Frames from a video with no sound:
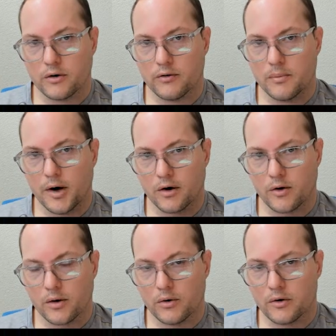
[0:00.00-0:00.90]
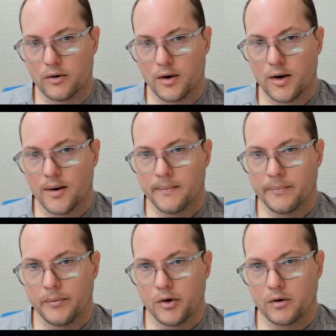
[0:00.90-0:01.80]
background,
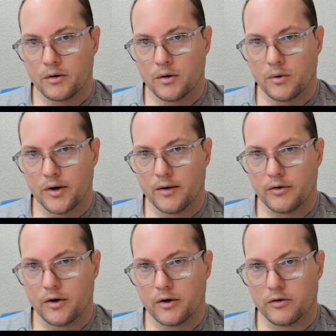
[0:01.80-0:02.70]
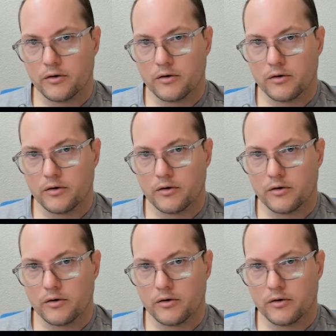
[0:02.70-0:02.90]
meaning that we'll have a nice,